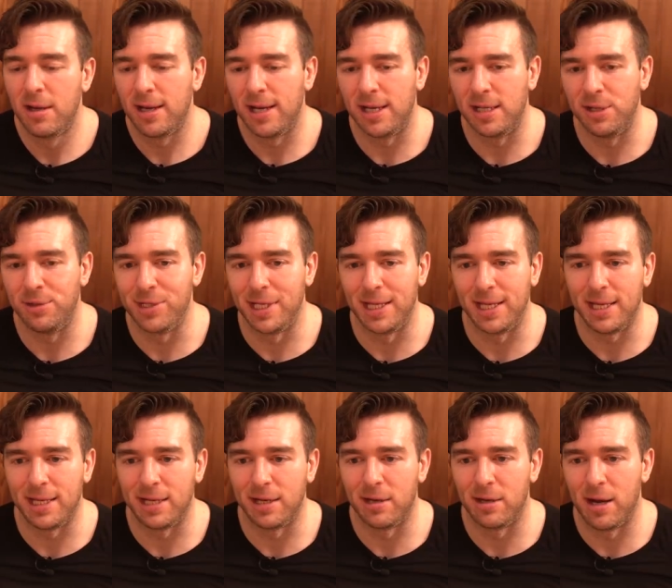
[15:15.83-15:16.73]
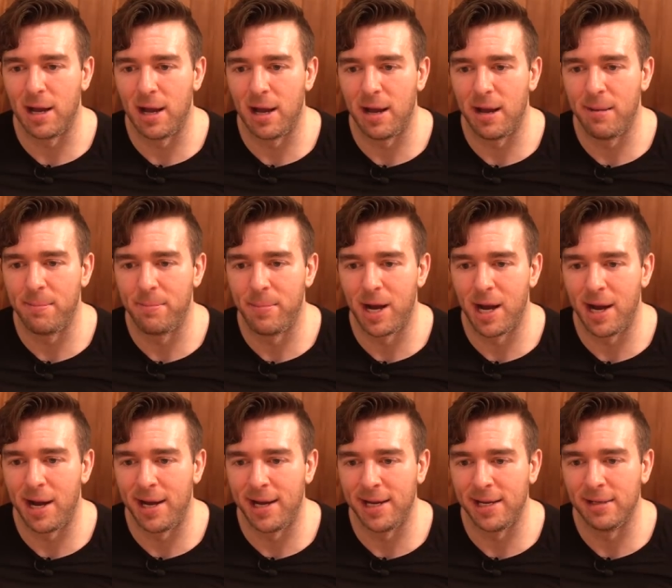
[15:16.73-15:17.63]
And you can hear uh,
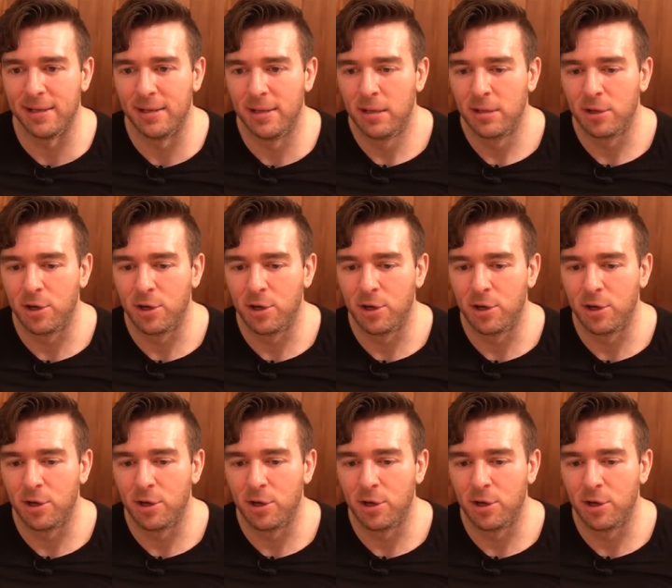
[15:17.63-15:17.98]
my